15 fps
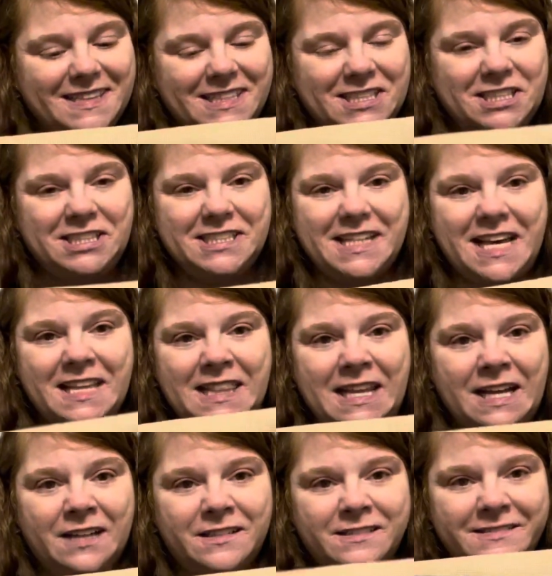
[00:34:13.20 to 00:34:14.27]
She's getting
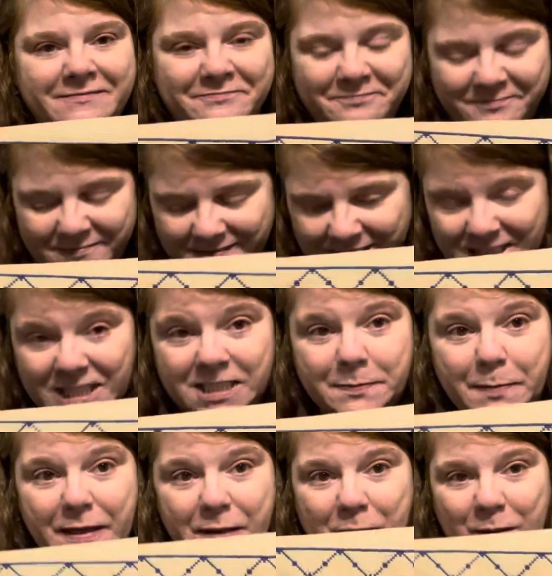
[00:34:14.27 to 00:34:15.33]
there. She's a
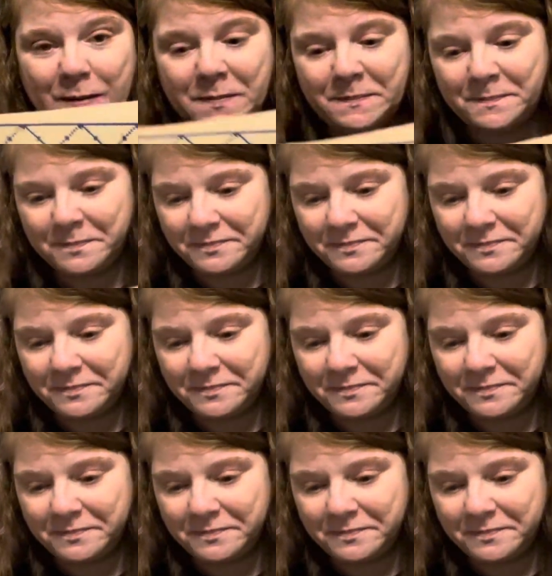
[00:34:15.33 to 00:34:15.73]
big girl.